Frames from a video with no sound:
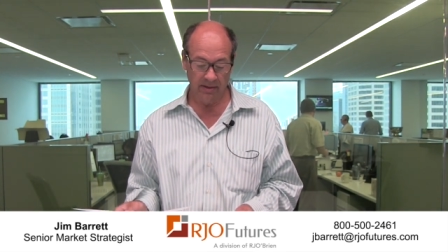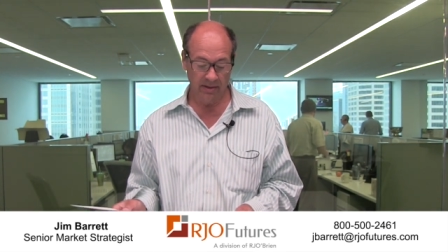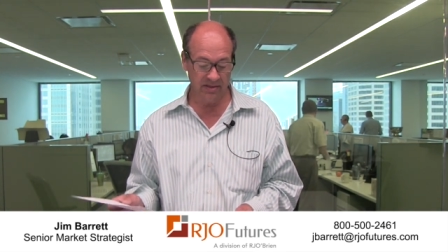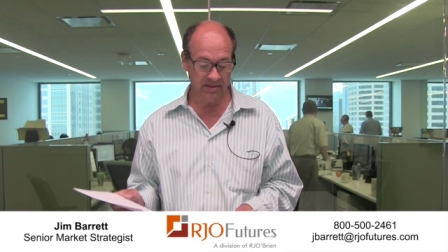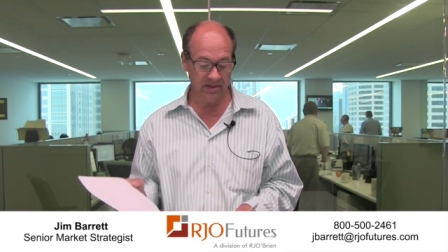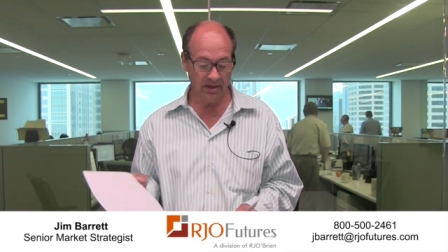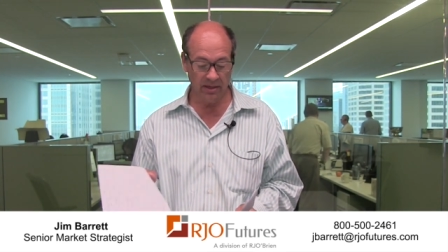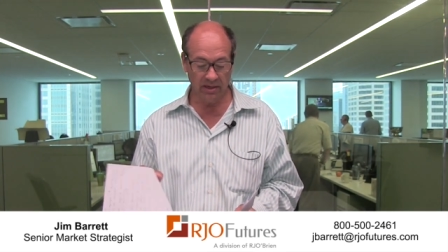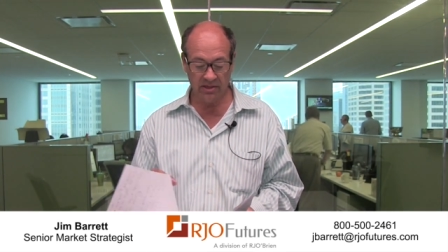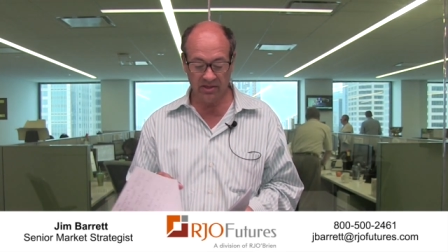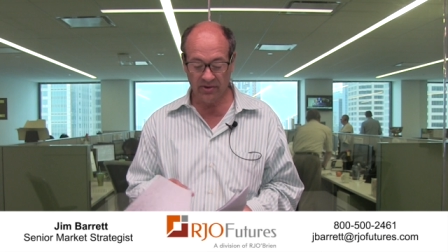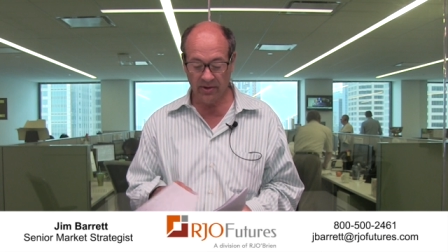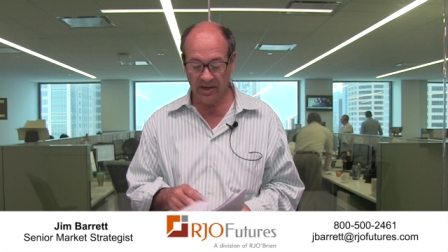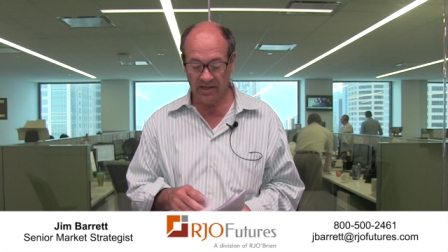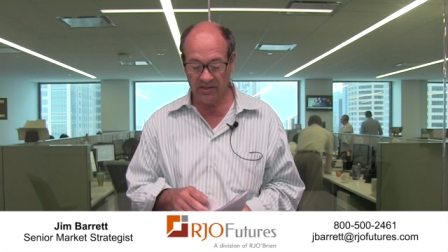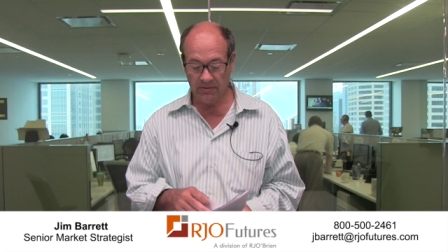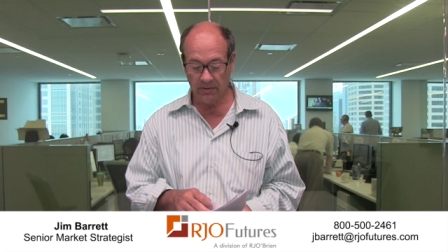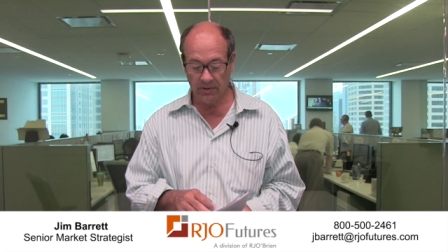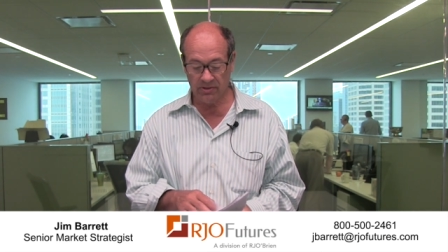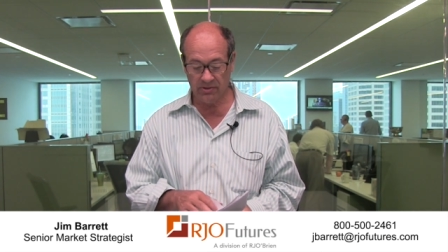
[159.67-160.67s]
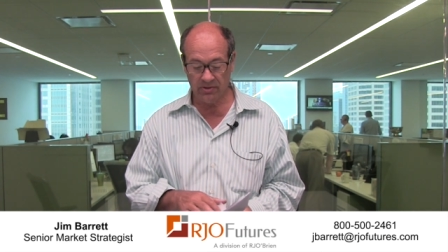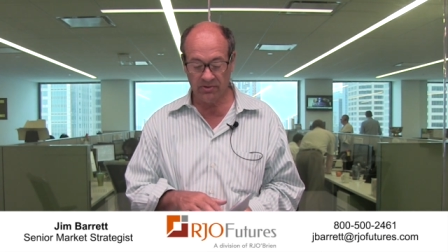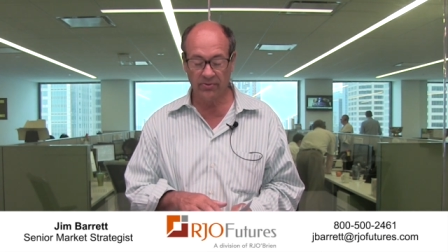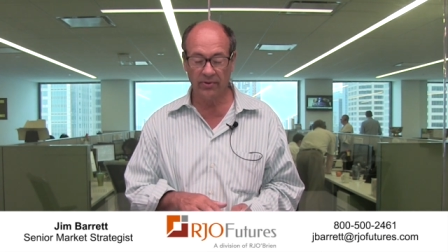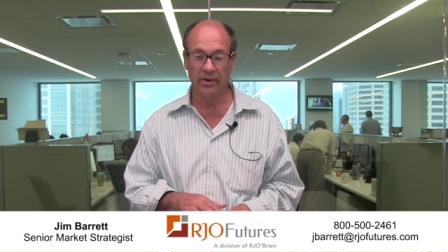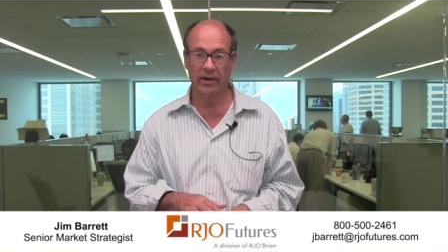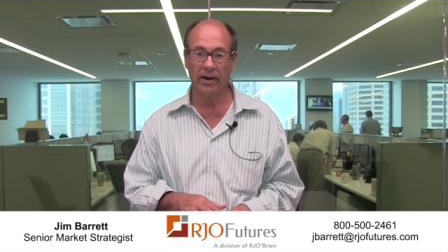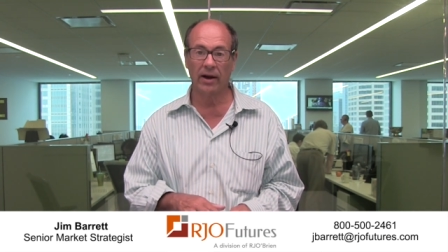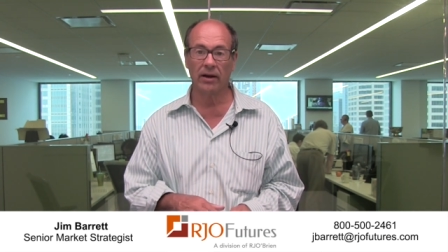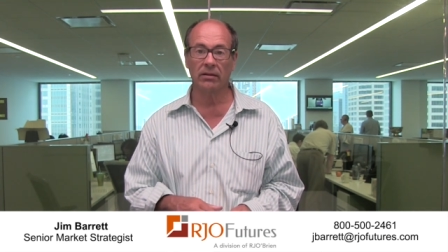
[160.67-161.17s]
is going to attract some interest
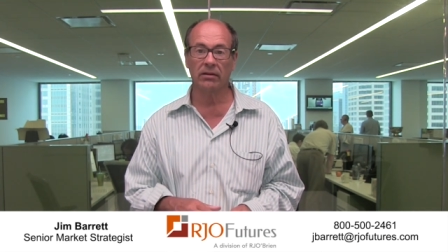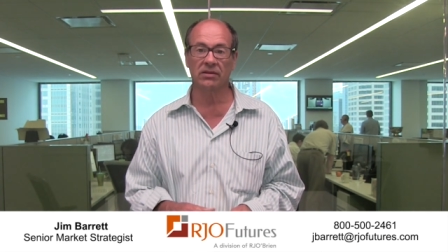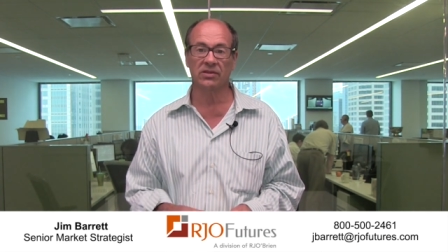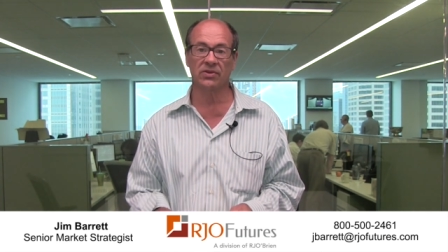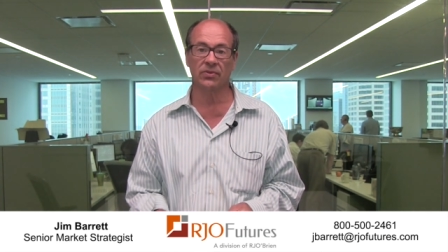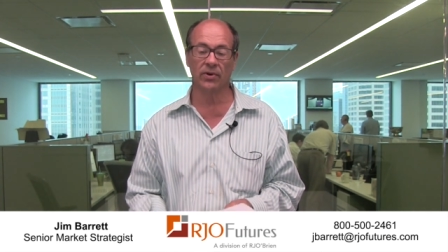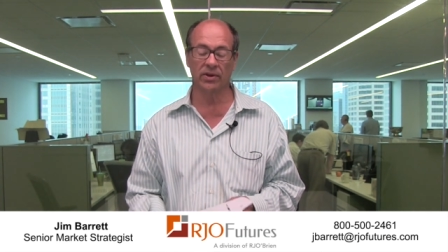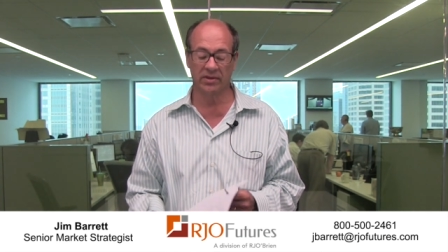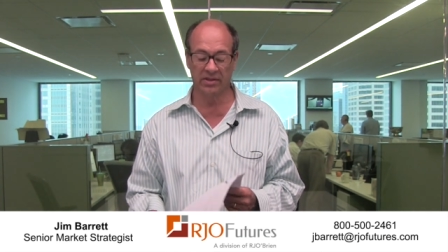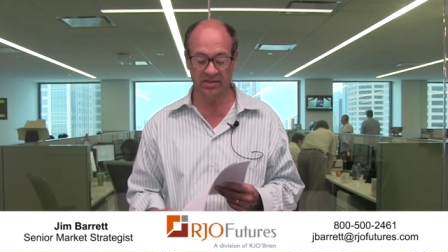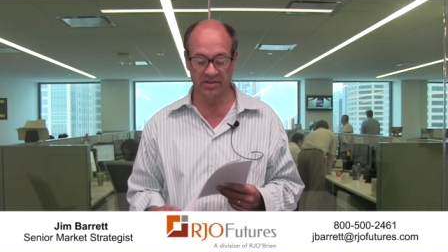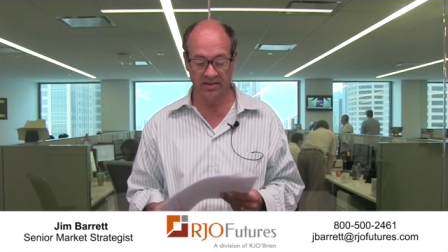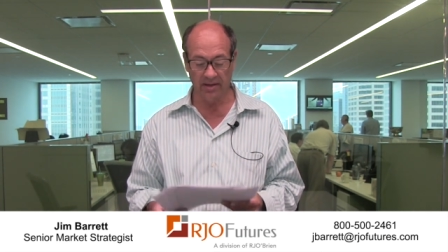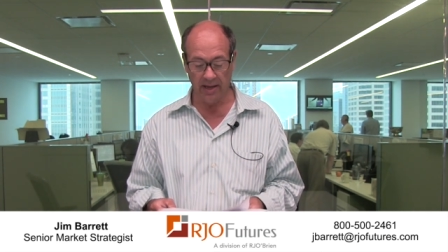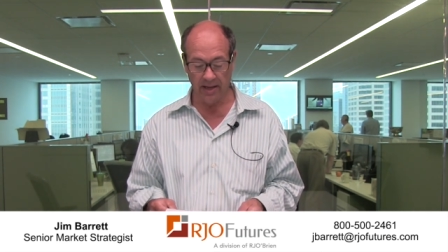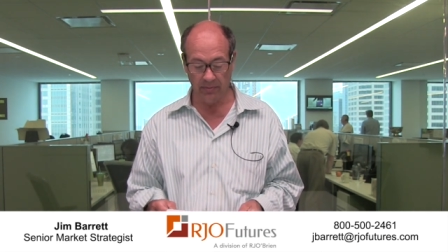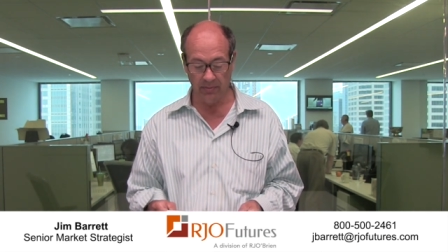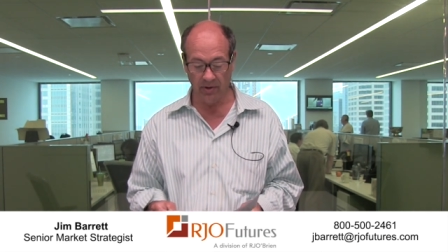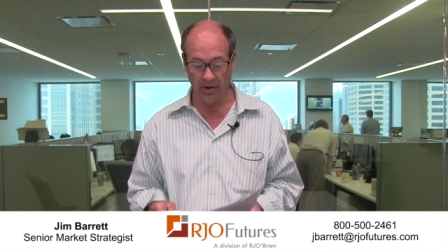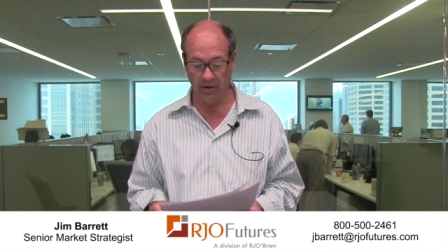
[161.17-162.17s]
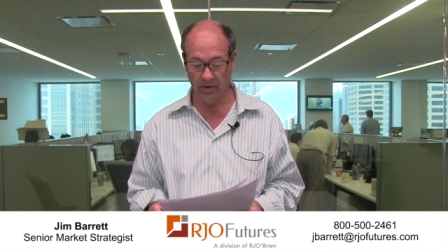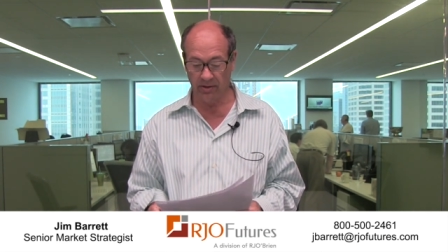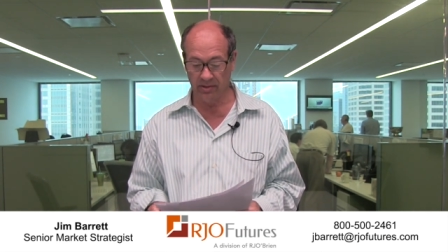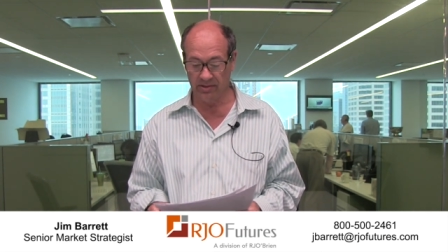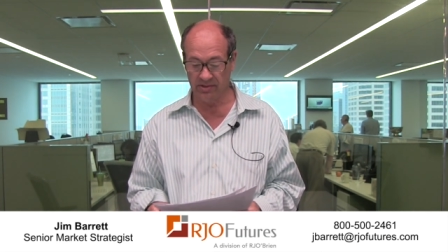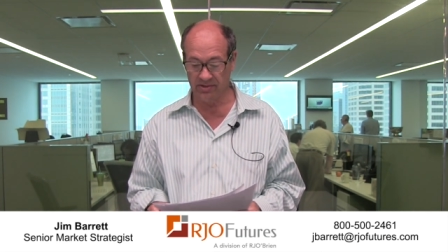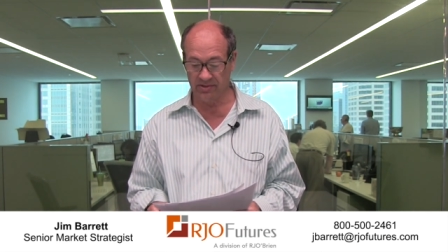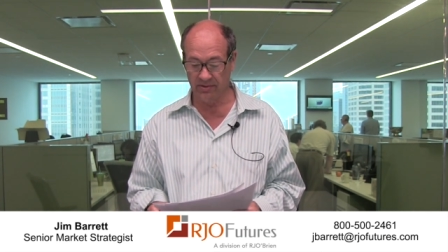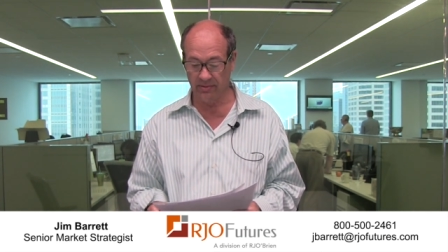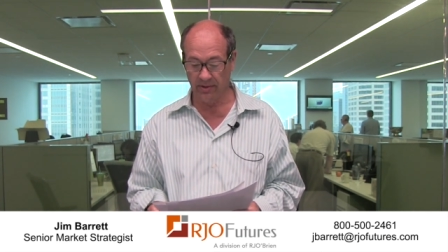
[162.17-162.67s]
regardless of what the stock
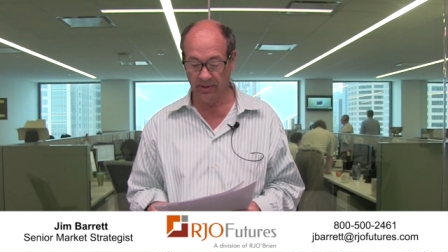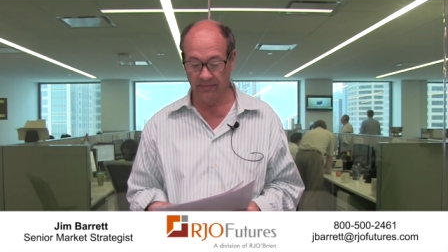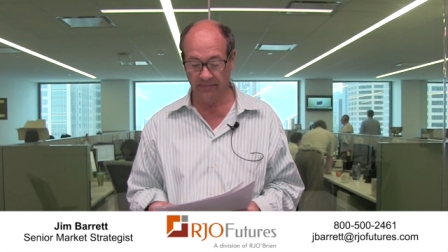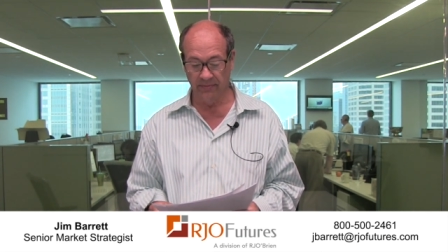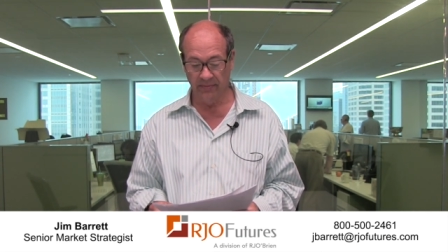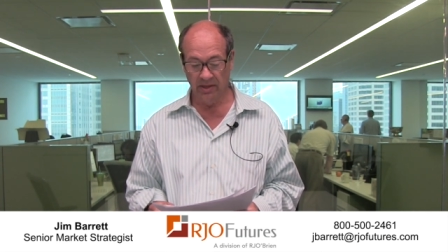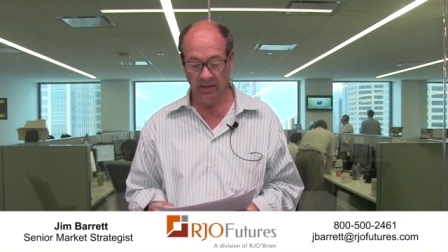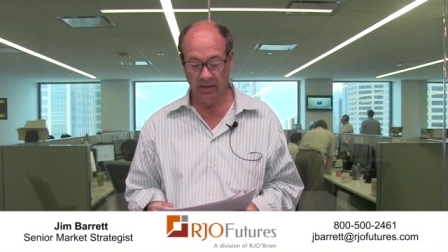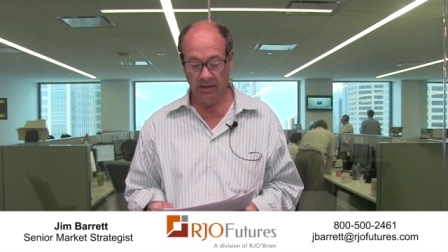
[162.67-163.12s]
market is doing.